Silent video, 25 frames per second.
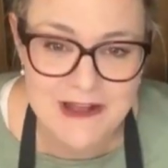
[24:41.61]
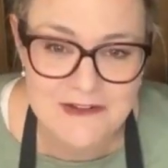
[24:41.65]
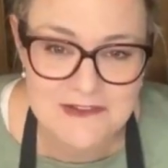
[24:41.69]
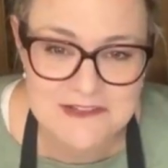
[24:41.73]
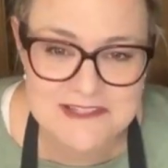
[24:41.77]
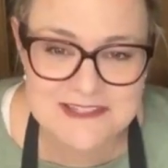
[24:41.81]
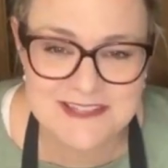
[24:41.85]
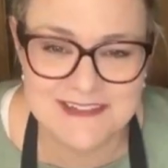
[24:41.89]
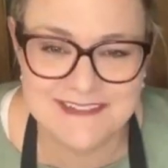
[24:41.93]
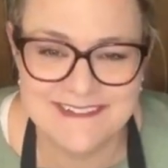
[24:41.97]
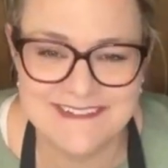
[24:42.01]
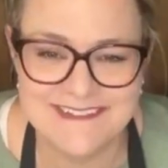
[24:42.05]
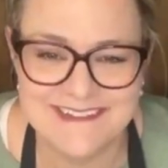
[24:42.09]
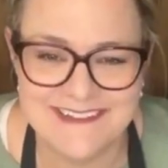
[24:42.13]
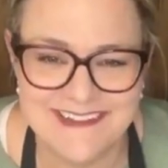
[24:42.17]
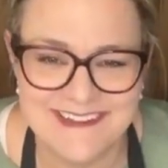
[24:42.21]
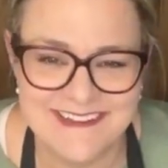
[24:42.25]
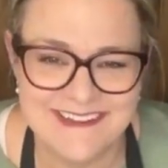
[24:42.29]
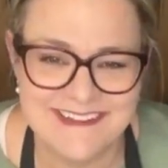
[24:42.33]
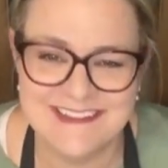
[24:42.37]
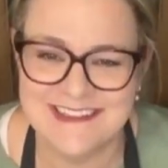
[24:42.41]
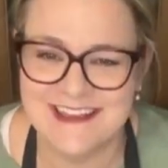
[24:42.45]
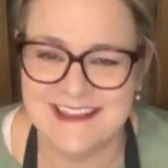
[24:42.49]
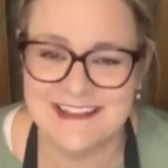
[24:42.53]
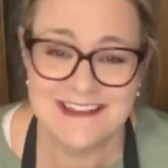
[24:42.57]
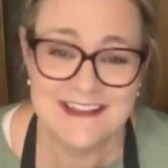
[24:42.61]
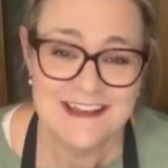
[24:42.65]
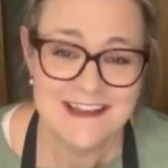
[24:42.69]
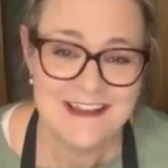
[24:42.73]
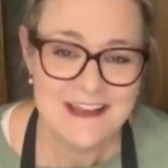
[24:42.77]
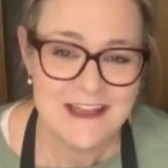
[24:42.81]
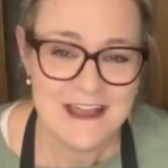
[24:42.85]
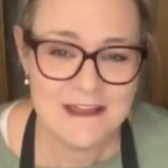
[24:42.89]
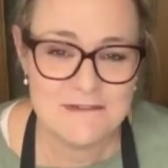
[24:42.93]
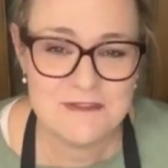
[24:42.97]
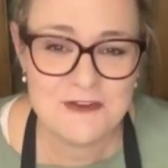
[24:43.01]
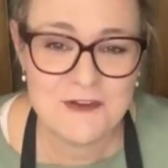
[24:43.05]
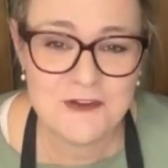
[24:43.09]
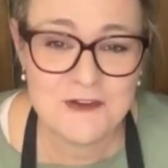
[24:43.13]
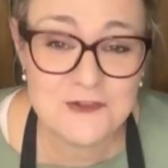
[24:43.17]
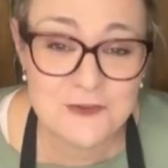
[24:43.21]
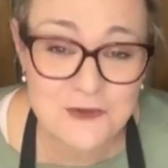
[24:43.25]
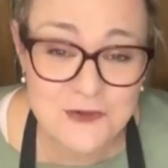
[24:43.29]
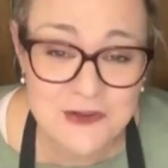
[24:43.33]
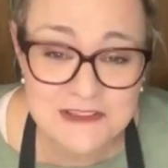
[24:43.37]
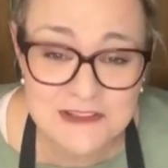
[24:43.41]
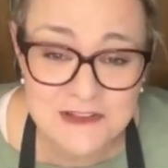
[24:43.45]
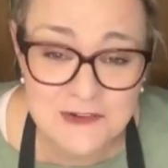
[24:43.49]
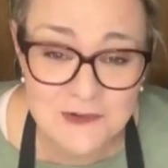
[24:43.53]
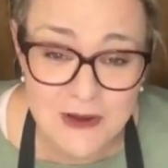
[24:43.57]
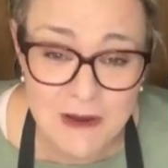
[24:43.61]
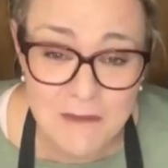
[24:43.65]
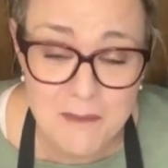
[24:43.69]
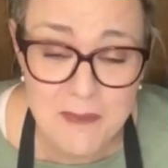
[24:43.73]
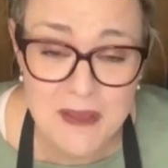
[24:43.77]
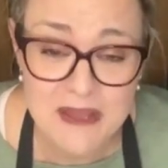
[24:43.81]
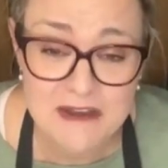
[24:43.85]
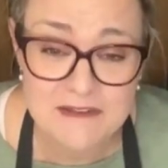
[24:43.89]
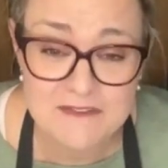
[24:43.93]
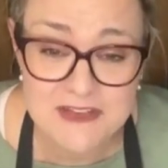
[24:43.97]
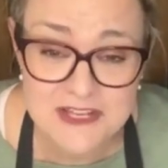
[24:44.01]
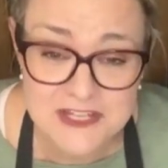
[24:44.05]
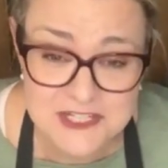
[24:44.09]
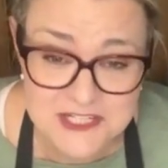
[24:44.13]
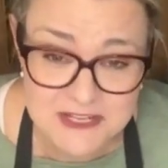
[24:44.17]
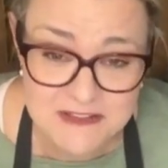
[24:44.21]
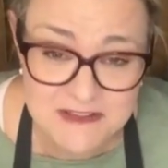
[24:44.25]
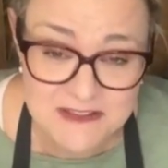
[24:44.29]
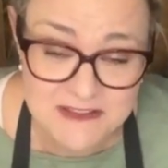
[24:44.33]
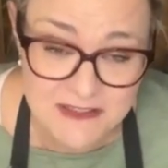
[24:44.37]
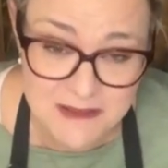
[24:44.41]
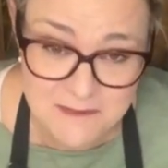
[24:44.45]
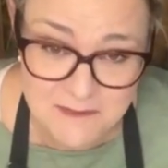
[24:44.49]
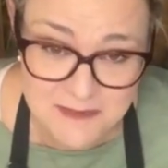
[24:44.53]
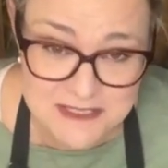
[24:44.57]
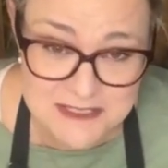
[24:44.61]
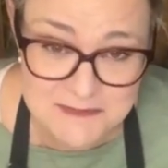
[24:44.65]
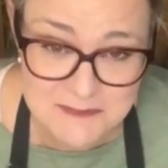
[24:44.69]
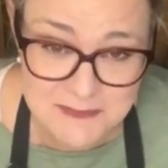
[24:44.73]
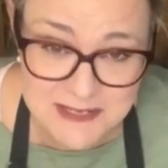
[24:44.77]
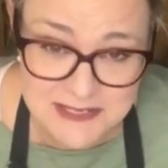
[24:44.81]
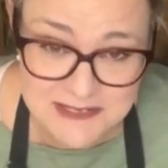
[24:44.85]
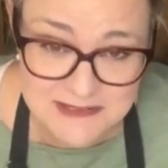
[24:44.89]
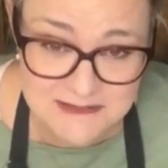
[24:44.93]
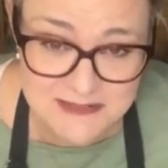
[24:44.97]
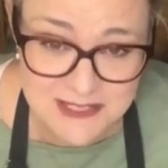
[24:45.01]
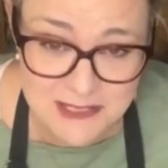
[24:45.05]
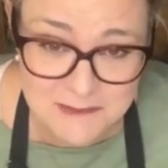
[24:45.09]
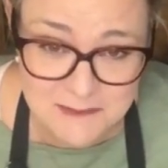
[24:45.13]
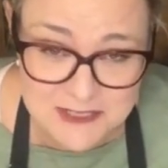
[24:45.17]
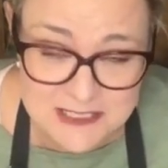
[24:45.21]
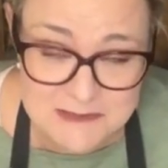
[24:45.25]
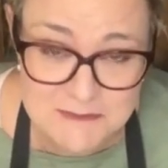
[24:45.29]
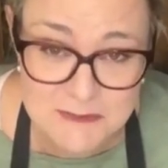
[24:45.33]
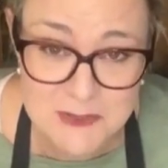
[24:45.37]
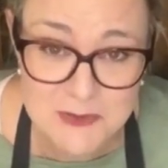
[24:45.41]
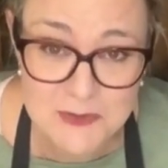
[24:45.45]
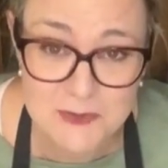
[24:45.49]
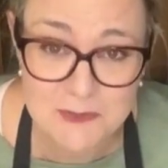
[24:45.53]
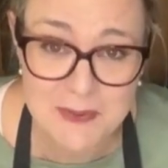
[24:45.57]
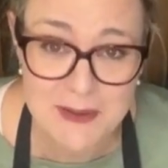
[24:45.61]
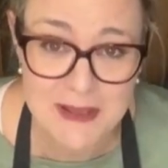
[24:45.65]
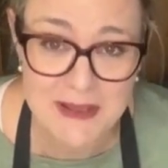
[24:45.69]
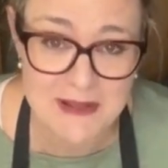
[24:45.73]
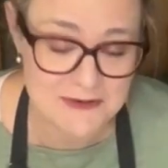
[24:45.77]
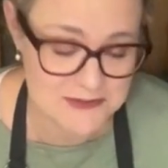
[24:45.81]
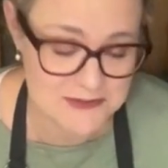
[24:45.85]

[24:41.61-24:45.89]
pals. If they're annoying the crap out of each other, they must be good